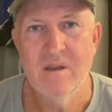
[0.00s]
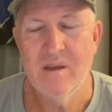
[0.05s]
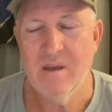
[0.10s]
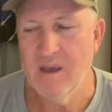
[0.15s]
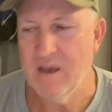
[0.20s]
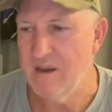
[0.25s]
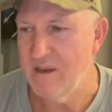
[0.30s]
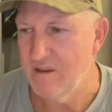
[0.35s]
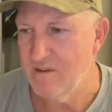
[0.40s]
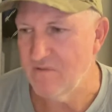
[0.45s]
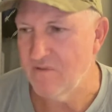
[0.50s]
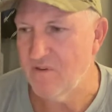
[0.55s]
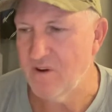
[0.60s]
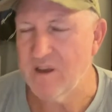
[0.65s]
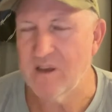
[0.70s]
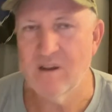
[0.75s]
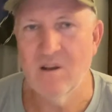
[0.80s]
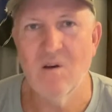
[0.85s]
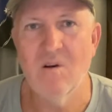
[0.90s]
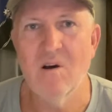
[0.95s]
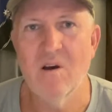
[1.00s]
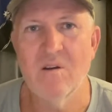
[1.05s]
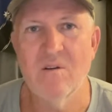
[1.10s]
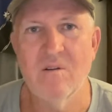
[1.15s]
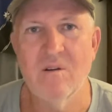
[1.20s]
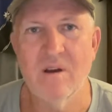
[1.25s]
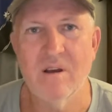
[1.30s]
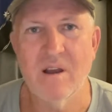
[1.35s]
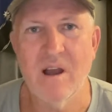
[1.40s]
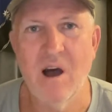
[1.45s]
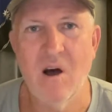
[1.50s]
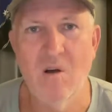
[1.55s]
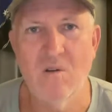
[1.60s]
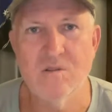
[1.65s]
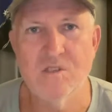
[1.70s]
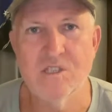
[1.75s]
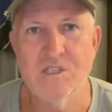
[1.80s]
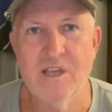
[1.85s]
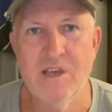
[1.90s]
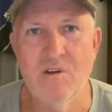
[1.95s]
And he's frigging lying on a
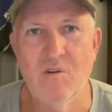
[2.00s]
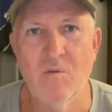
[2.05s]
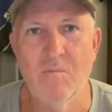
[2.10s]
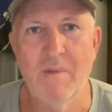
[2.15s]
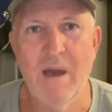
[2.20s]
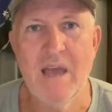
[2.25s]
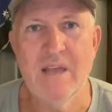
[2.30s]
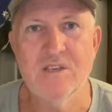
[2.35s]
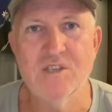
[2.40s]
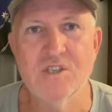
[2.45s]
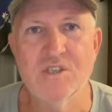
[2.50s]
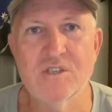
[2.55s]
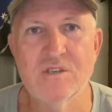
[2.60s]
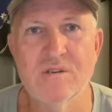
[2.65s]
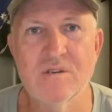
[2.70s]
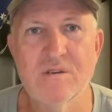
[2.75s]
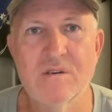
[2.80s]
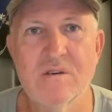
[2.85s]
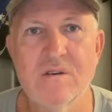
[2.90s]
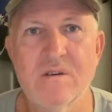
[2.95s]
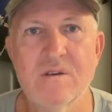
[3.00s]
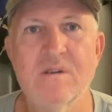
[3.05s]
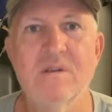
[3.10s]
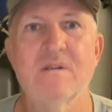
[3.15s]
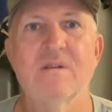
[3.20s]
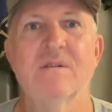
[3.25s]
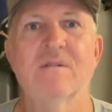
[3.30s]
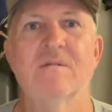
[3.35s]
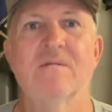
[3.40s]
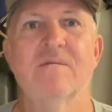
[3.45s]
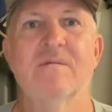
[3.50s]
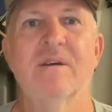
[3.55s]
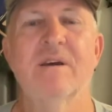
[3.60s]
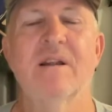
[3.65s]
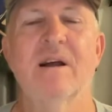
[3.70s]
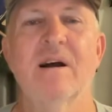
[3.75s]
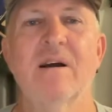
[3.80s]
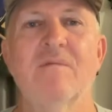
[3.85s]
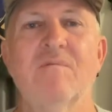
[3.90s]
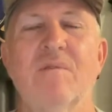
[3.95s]
cold steel bench, you
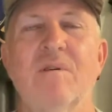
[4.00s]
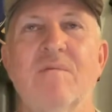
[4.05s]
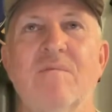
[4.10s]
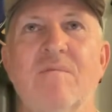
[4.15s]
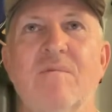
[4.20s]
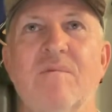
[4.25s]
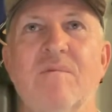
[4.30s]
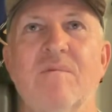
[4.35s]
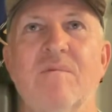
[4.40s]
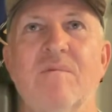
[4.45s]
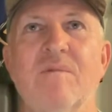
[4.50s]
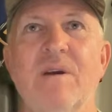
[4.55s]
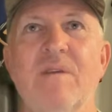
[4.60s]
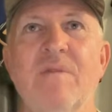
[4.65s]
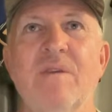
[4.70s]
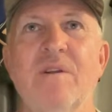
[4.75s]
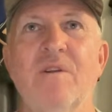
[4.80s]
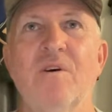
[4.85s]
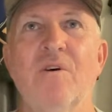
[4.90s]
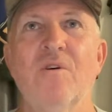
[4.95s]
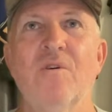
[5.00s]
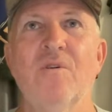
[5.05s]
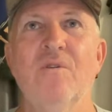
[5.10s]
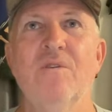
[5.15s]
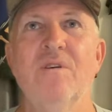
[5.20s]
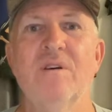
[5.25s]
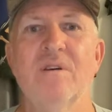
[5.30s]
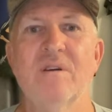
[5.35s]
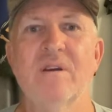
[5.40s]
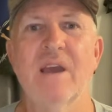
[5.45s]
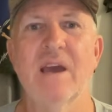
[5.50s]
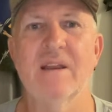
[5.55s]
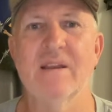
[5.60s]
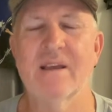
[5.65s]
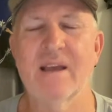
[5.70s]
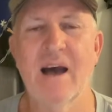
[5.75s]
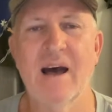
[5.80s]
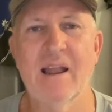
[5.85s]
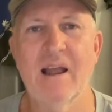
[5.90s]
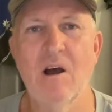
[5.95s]
know, in the nude, getting
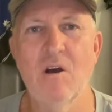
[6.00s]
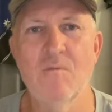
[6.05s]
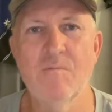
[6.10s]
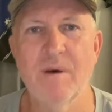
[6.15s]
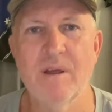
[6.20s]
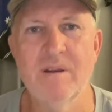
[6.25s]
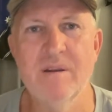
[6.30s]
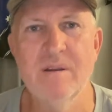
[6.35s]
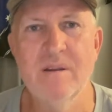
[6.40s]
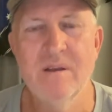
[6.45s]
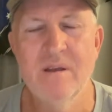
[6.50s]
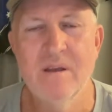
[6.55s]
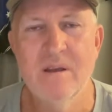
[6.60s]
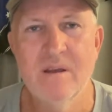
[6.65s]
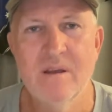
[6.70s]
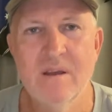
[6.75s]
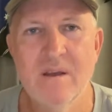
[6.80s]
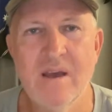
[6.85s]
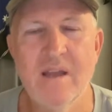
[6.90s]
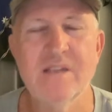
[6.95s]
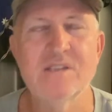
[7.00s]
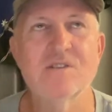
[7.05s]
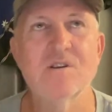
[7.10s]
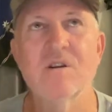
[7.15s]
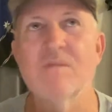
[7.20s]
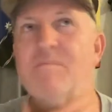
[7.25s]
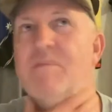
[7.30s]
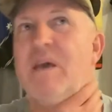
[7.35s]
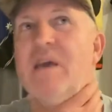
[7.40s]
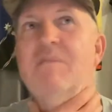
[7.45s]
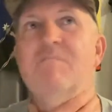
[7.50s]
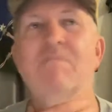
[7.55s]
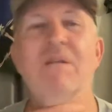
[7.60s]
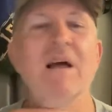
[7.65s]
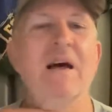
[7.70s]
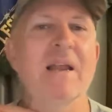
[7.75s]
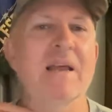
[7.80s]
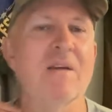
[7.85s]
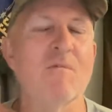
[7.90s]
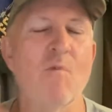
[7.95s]
cut open. And he's got a big
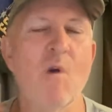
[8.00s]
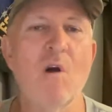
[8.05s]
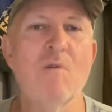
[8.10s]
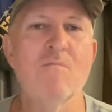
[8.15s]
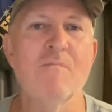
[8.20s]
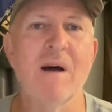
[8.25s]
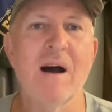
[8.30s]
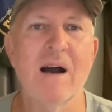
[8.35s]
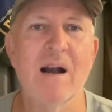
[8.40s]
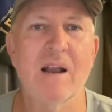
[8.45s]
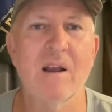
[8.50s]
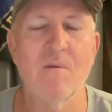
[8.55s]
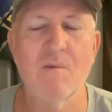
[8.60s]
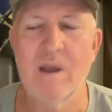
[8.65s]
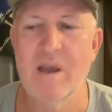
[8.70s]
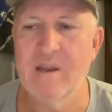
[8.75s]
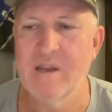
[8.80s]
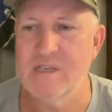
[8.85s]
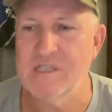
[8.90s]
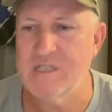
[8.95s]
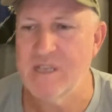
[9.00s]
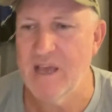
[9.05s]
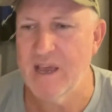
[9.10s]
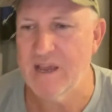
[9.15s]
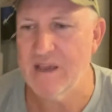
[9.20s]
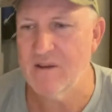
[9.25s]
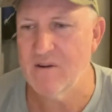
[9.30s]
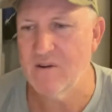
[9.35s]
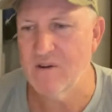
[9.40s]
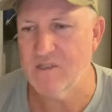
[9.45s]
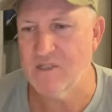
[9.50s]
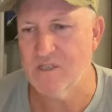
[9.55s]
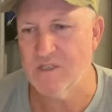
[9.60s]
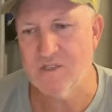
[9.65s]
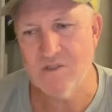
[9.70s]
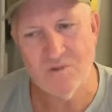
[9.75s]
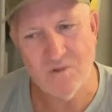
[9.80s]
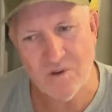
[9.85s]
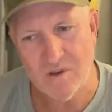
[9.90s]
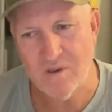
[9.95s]
bloody rope mark around his neck. And I
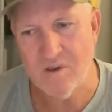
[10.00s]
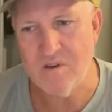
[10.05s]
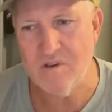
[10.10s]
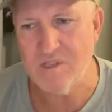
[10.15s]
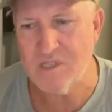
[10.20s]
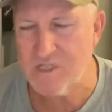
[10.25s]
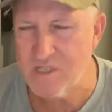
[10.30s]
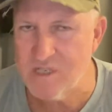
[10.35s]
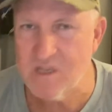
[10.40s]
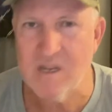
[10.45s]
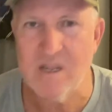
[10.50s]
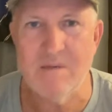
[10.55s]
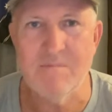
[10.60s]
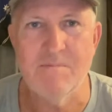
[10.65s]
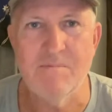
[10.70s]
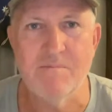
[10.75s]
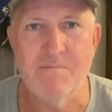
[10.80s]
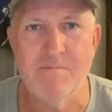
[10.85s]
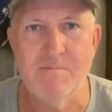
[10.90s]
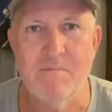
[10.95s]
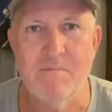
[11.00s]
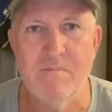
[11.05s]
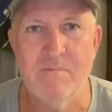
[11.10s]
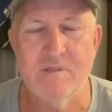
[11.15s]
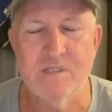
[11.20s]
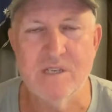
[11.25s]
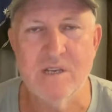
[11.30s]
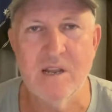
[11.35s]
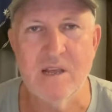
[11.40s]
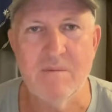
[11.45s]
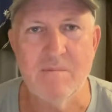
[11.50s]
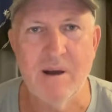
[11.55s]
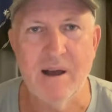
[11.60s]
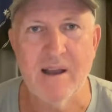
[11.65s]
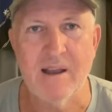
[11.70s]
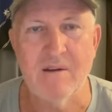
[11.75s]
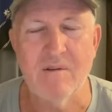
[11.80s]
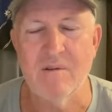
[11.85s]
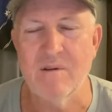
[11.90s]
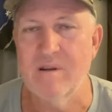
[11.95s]
just thought, you silly, silly
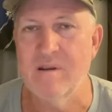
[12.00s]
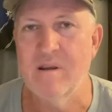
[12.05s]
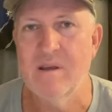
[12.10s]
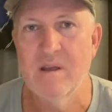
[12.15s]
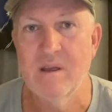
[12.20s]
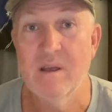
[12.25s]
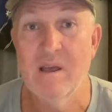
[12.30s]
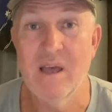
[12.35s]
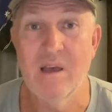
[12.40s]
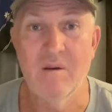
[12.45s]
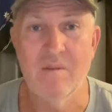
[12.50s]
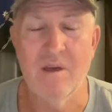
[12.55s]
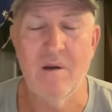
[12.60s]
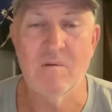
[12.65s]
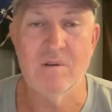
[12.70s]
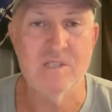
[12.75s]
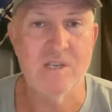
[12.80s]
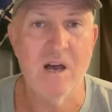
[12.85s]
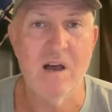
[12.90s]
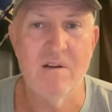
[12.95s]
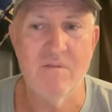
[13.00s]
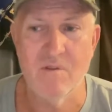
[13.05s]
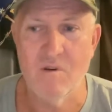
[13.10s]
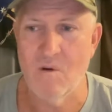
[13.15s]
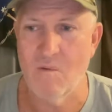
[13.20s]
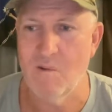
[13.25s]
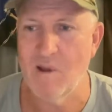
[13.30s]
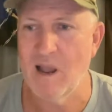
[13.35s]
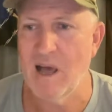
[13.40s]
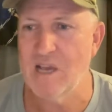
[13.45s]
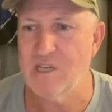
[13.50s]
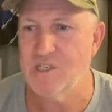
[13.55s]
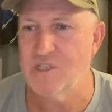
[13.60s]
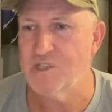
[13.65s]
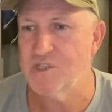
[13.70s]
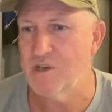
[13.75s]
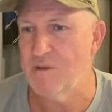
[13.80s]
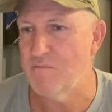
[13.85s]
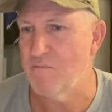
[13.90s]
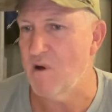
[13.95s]
bugger. And that was over a
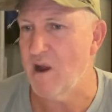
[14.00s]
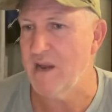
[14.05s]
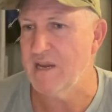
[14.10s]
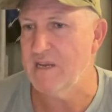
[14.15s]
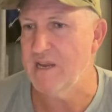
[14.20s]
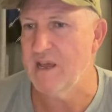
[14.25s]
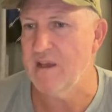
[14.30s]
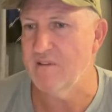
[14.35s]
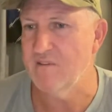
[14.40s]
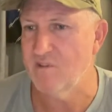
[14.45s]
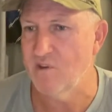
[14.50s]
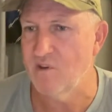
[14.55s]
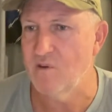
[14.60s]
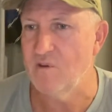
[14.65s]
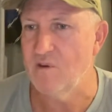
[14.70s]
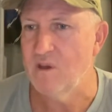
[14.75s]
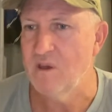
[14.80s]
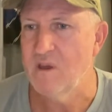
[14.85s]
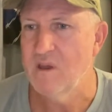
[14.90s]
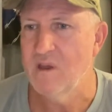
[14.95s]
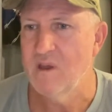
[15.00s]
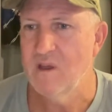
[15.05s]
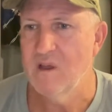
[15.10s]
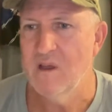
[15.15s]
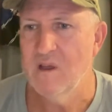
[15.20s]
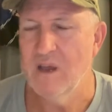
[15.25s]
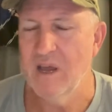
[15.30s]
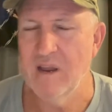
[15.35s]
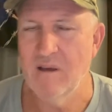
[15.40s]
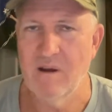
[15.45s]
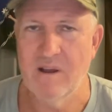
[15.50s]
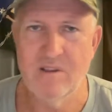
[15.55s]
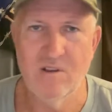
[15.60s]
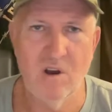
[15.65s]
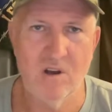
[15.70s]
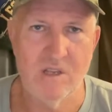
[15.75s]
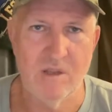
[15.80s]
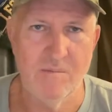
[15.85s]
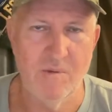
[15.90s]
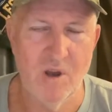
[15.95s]
relationship breakdown too. Anyway,
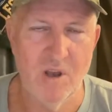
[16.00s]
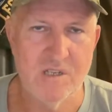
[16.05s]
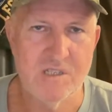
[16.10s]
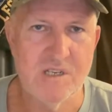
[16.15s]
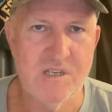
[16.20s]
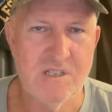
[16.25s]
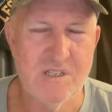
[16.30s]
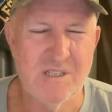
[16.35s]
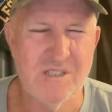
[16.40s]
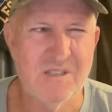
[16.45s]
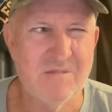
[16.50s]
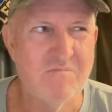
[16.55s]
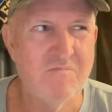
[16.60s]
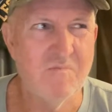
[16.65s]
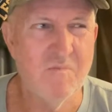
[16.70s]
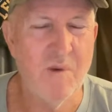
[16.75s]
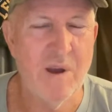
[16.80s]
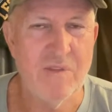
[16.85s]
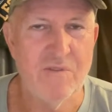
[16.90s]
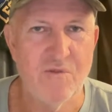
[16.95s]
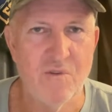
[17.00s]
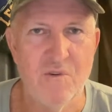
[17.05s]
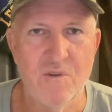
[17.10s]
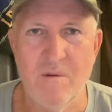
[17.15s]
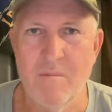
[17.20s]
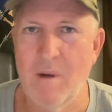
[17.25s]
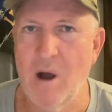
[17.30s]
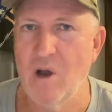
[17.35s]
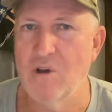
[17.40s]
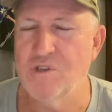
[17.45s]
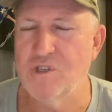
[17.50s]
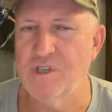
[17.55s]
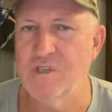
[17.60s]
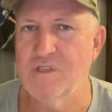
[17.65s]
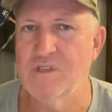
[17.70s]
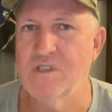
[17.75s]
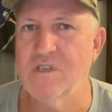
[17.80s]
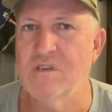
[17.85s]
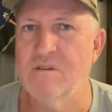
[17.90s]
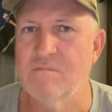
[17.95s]
Dr. Birchley just went through the
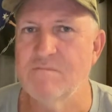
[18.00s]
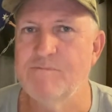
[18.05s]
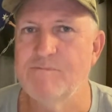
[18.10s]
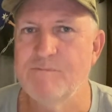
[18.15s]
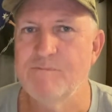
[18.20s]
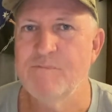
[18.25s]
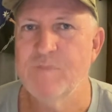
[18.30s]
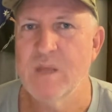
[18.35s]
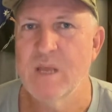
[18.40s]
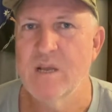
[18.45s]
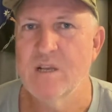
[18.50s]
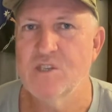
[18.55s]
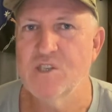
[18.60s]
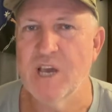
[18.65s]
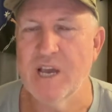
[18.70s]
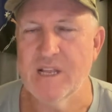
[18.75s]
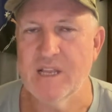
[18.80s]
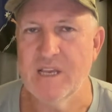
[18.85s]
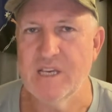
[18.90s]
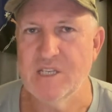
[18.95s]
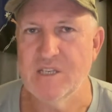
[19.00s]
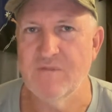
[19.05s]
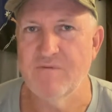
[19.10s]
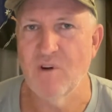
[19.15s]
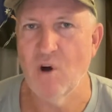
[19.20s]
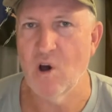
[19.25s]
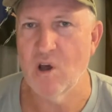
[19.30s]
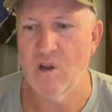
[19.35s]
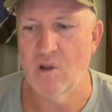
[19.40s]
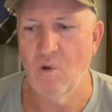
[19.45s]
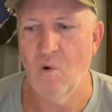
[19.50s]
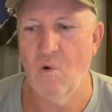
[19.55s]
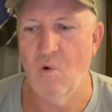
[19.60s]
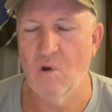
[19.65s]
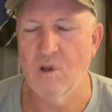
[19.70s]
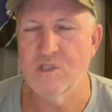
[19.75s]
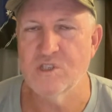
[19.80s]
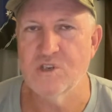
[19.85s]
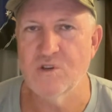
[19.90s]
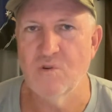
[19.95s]
motions and checked his vital
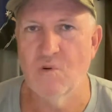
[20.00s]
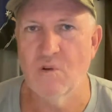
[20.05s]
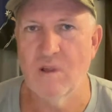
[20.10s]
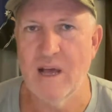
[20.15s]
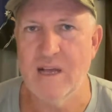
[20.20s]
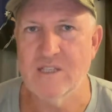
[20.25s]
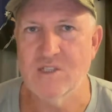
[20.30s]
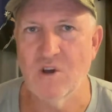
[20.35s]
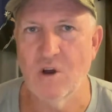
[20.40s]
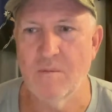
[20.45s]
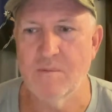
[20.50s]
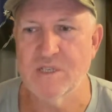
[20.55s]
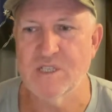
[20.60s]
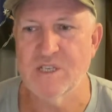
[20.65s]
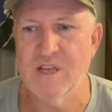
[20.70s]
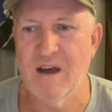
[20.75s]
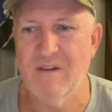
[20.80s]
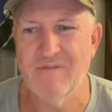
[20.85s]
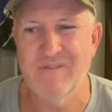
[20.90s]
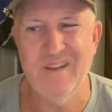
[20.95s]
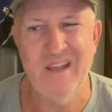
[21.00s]
organs and all that type of stuff.